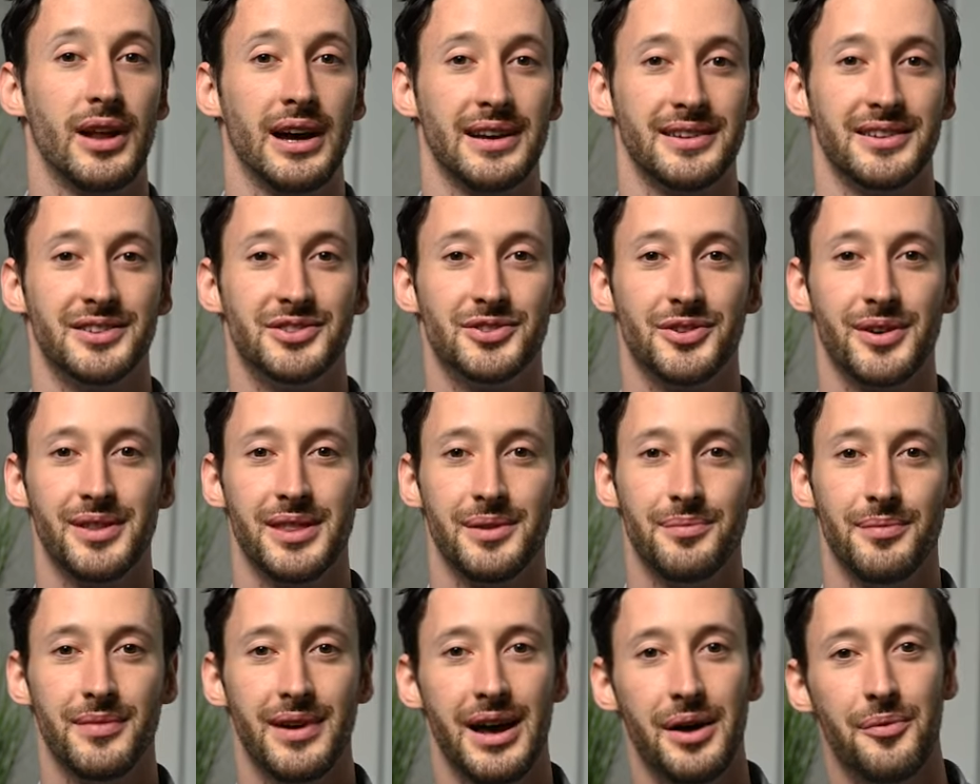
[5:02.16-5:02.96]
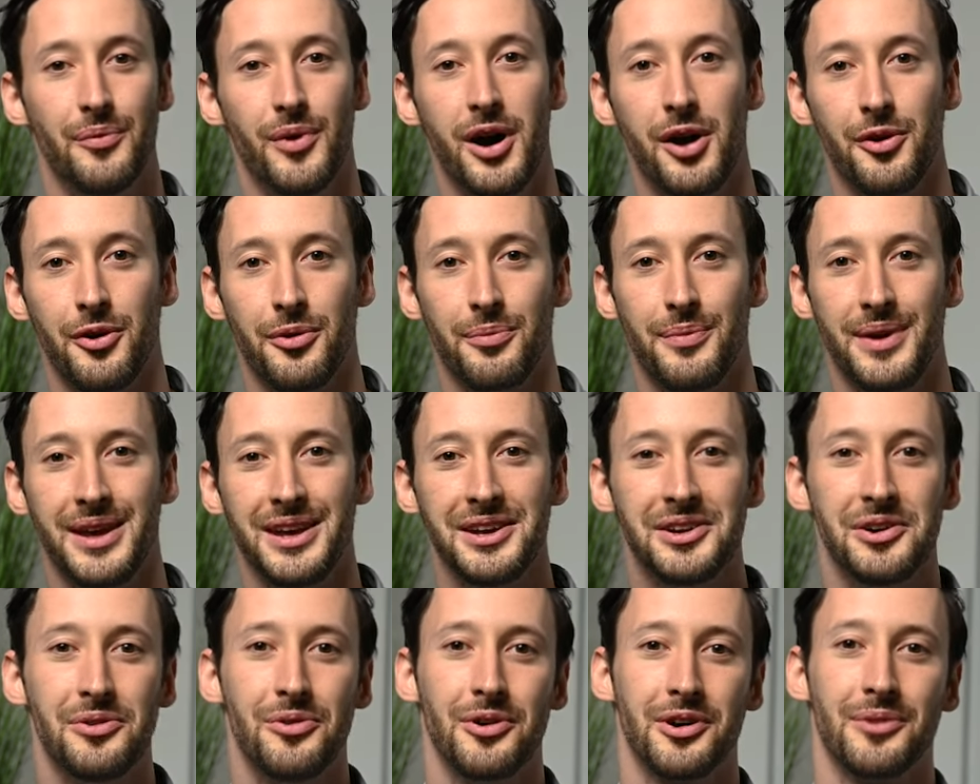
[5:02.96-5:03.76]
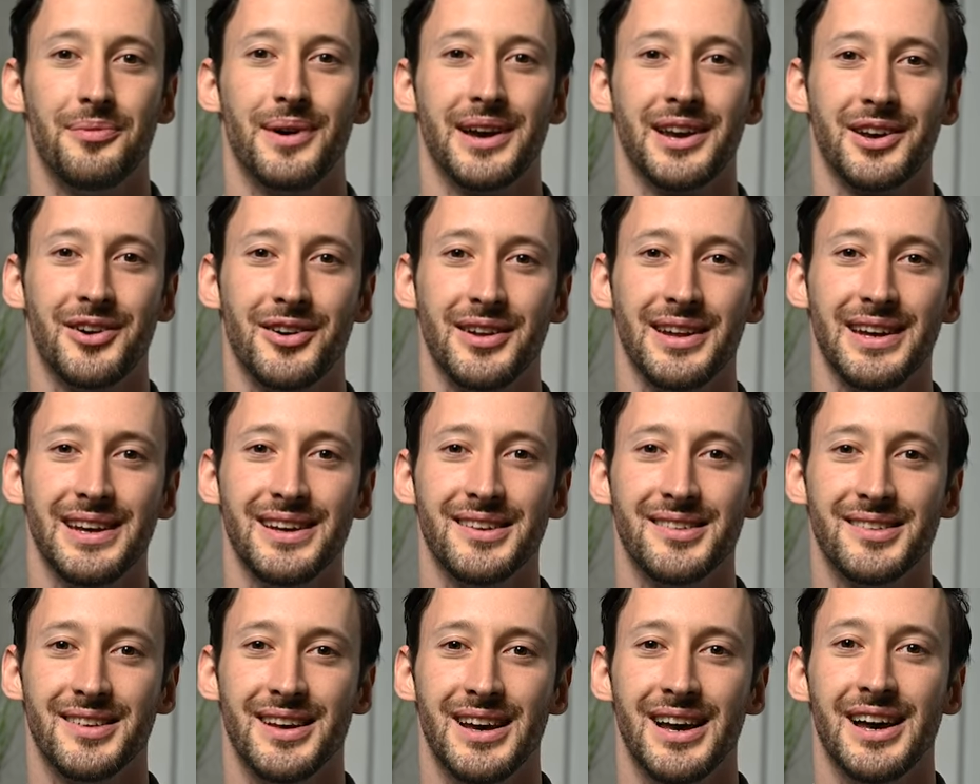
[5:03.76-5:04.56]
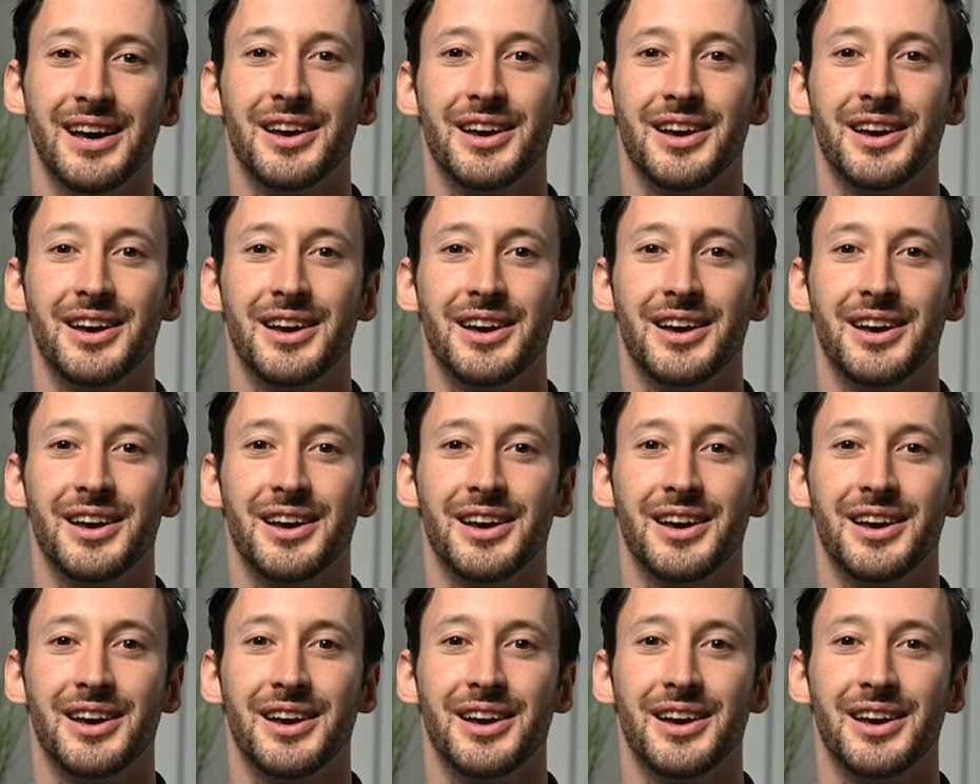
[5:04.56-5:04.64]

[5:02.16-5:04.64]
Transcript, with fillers: like to join them and work with me or one of my colleagues,